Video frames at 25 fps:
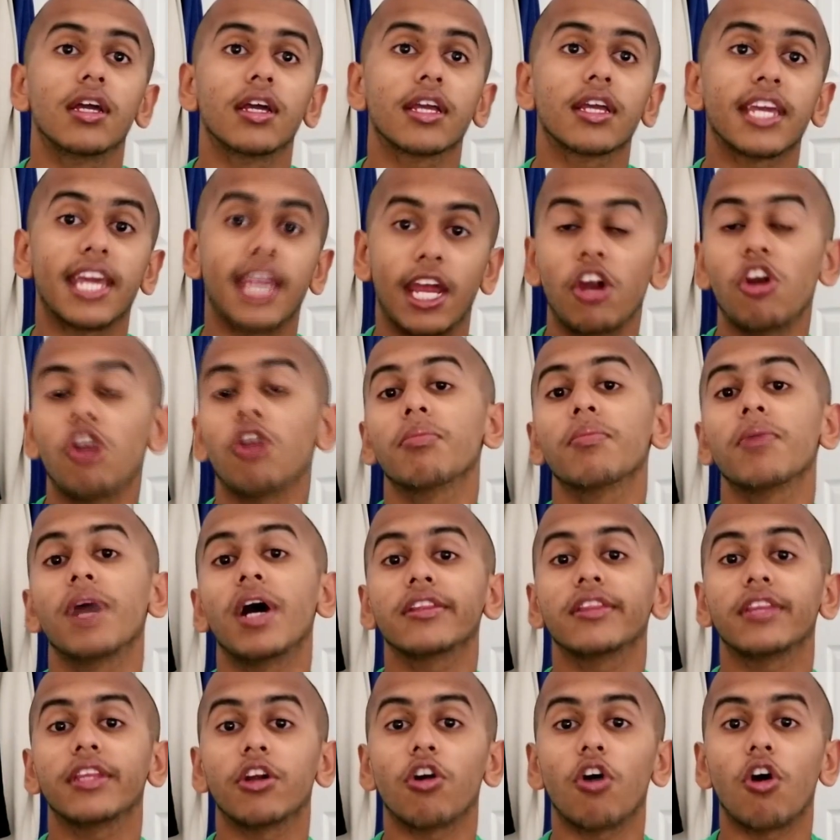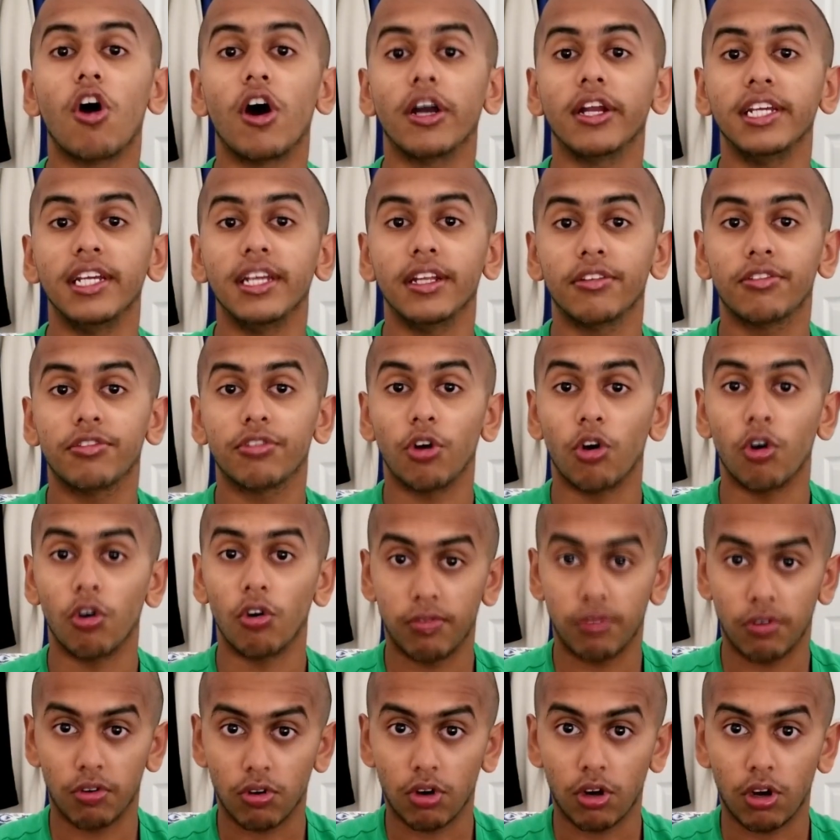caring about their audience
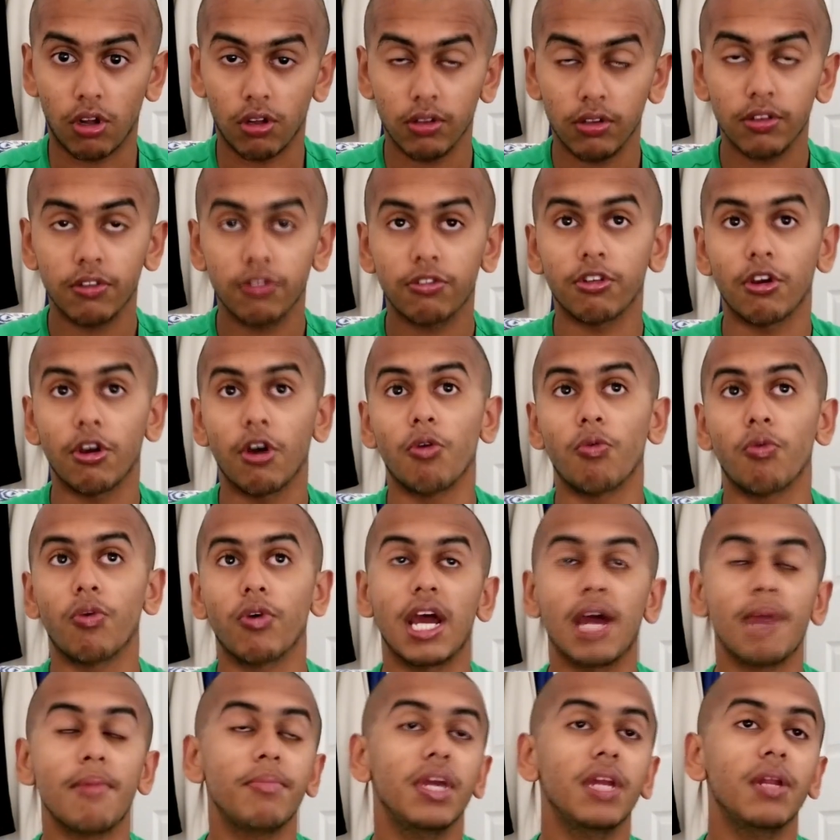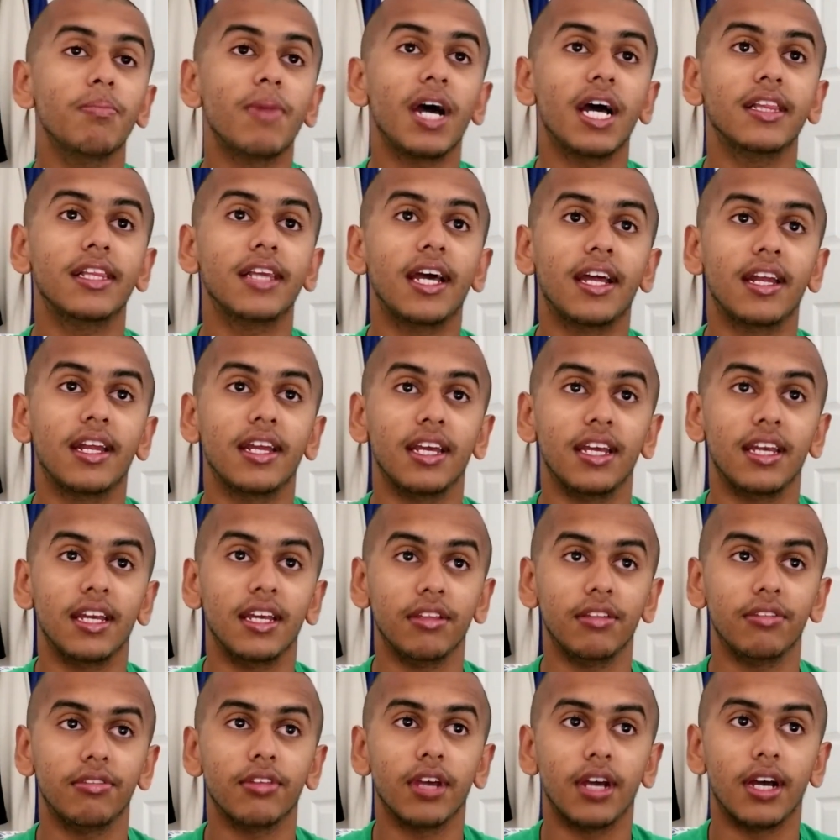overall. So what I mean by that
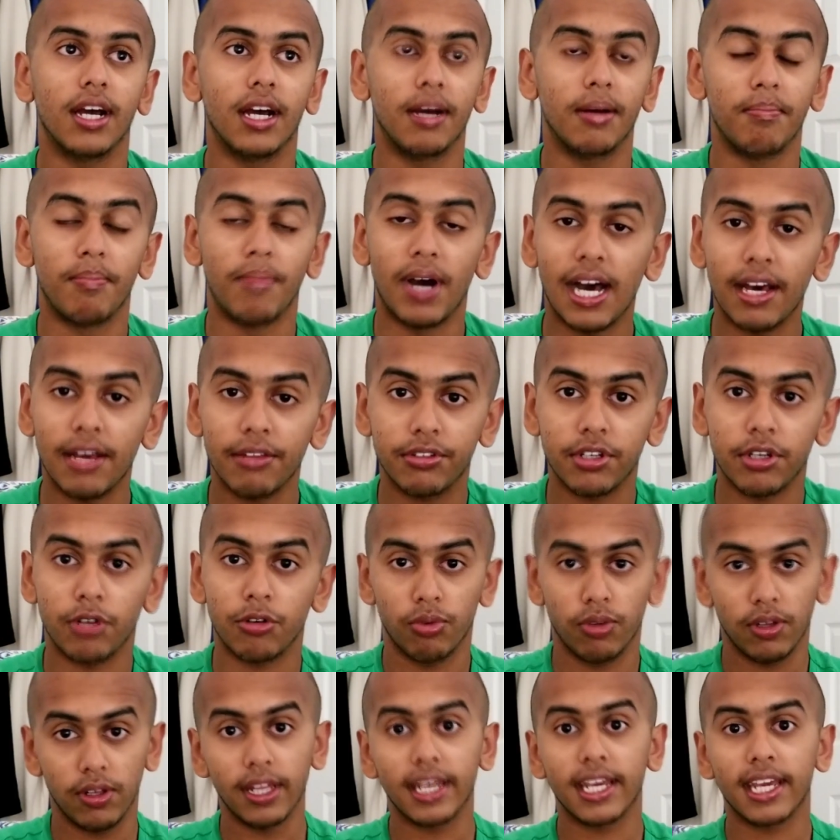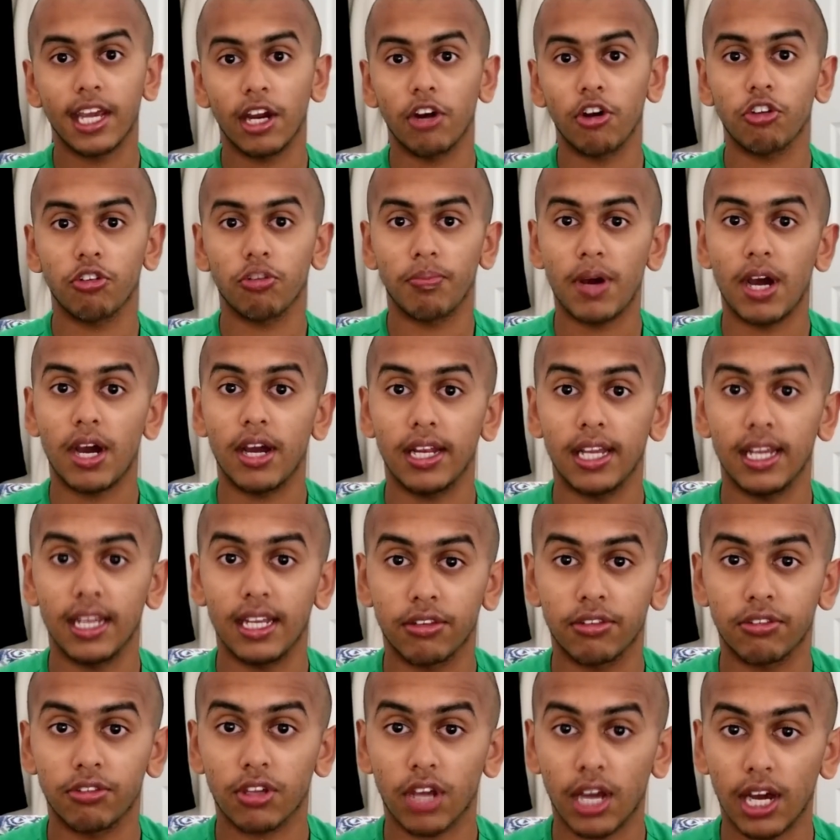is Mazda really cares about
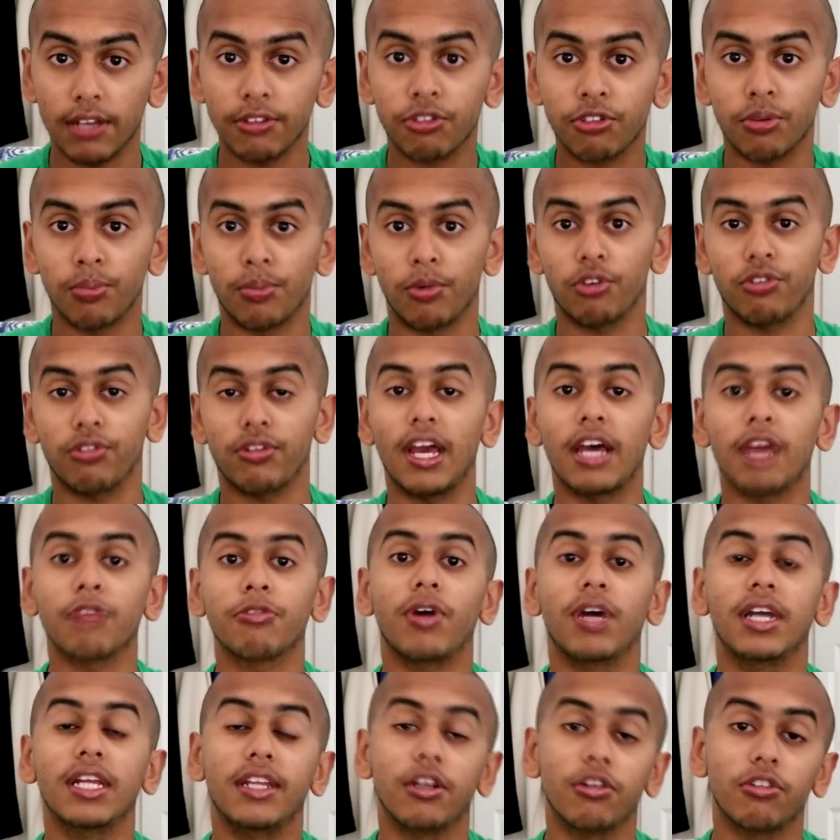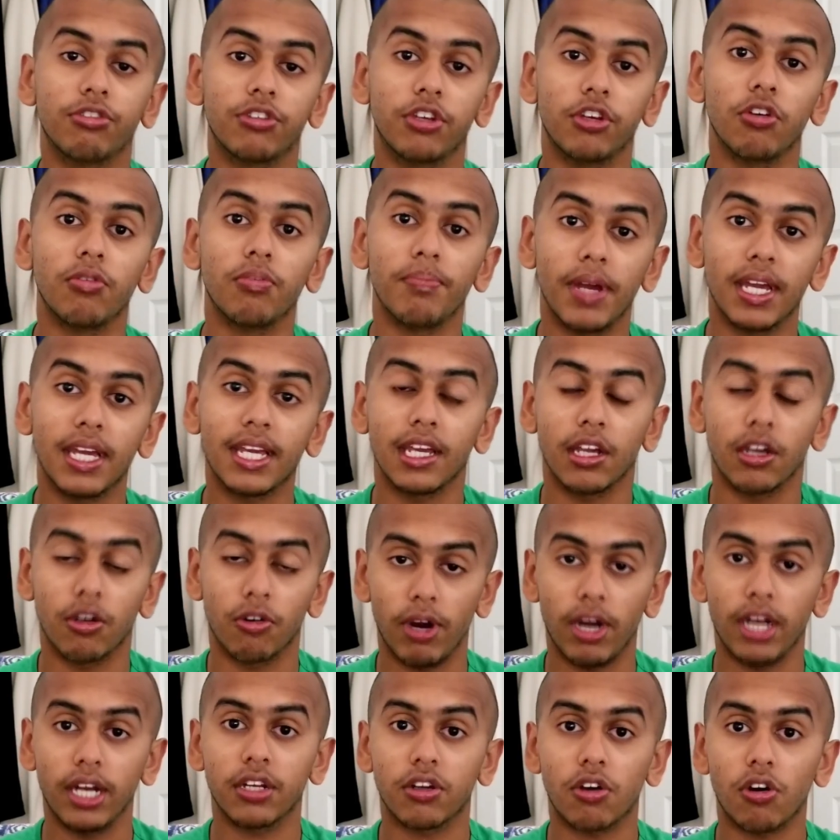its customers. That's why they're still making
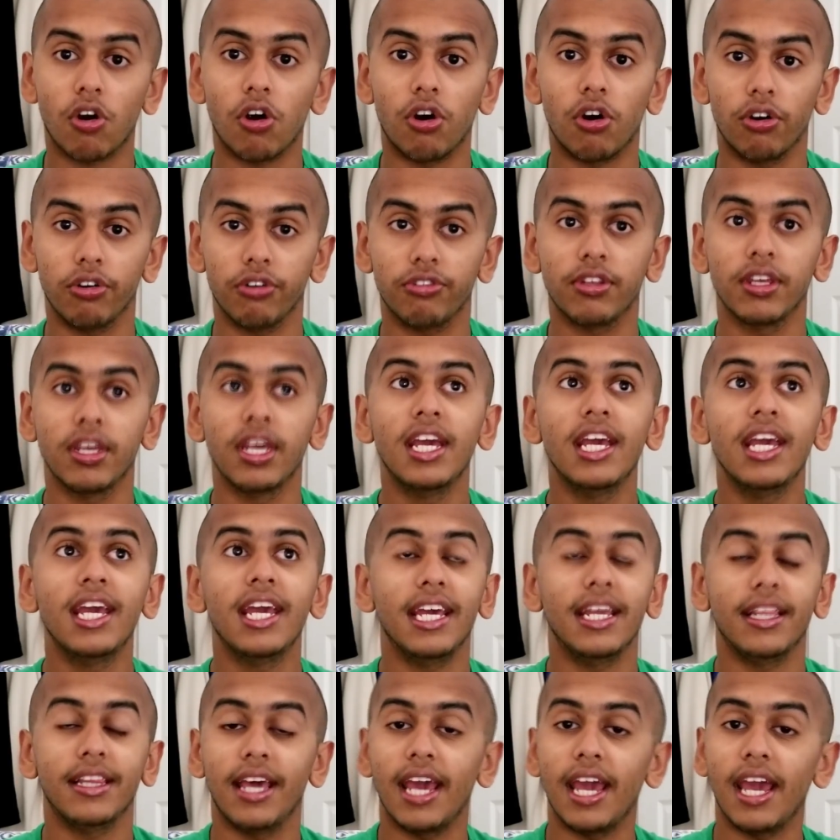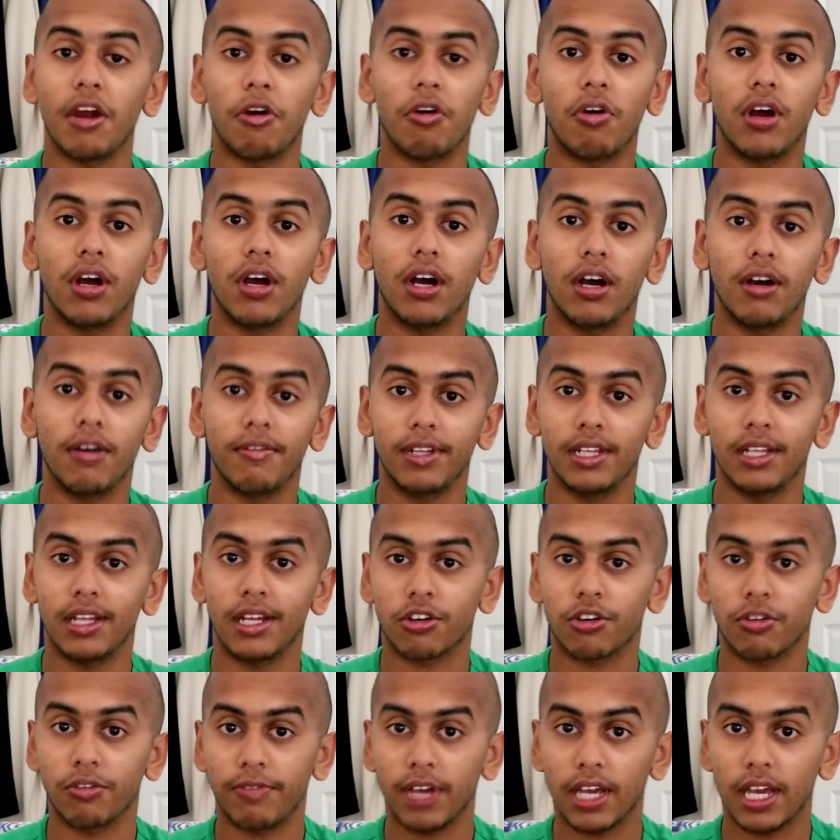great cars. In the era of
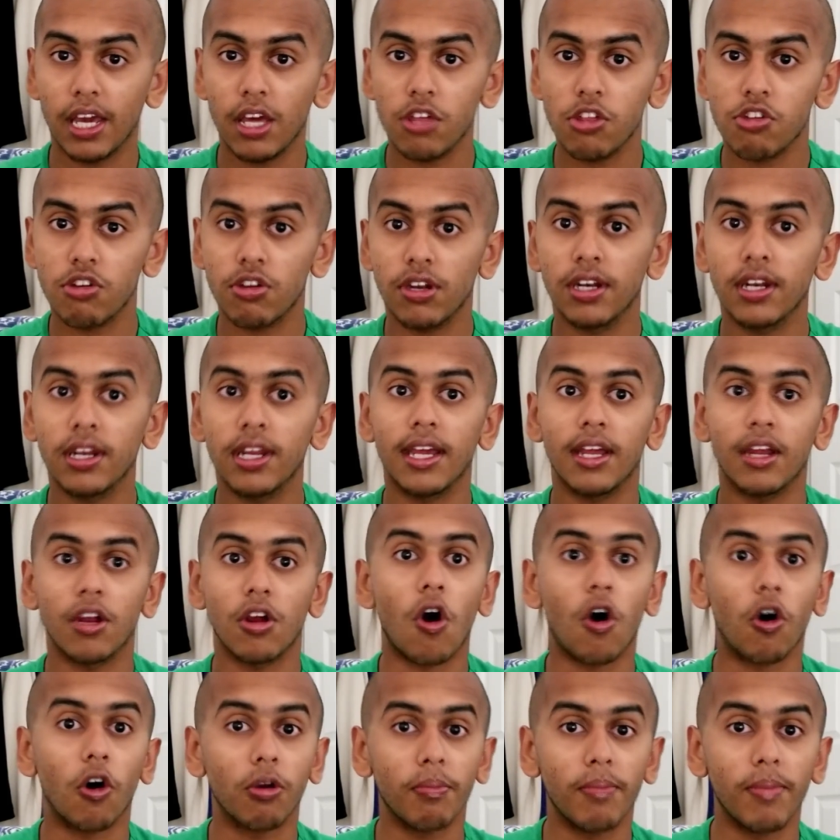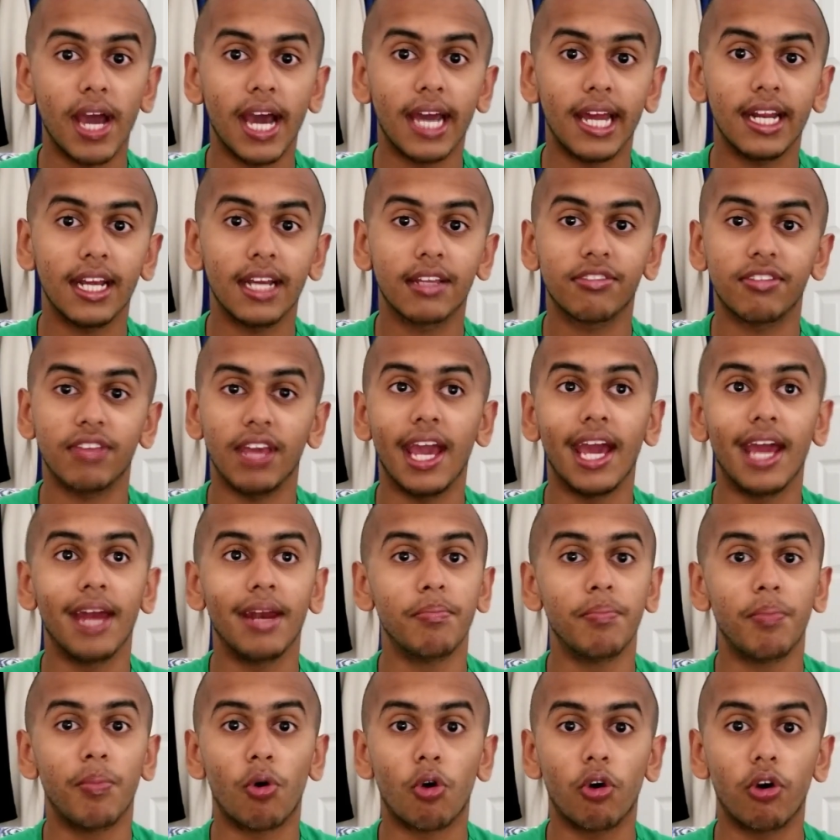electrification, automatics,
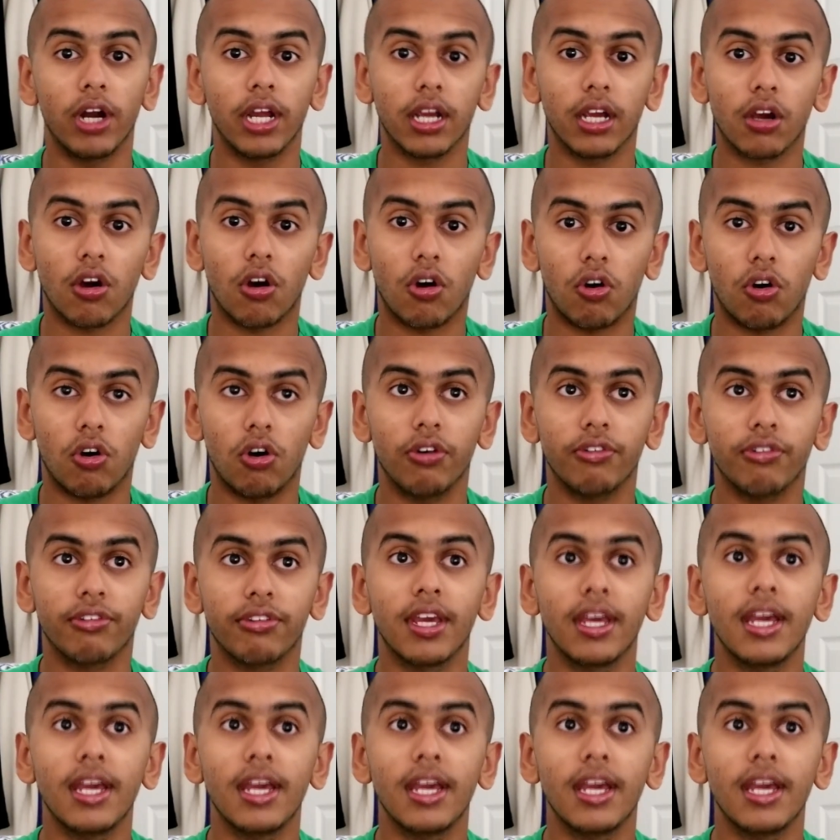and boring cars,